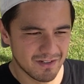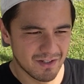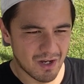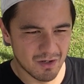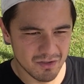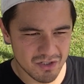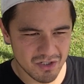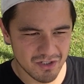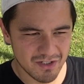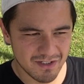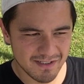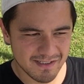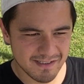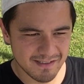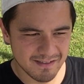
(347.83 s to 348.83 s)
old
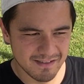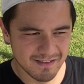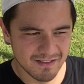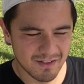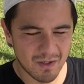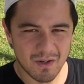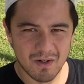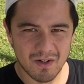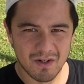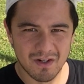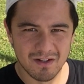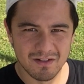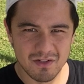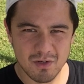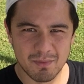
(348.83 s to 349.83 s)
shoes,
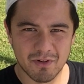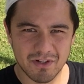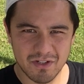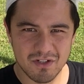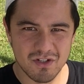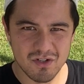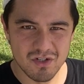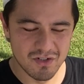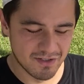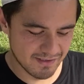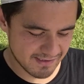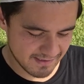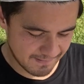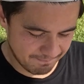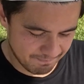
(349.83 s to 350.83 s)
or new board and new
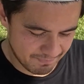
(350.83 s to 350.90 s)
shoes.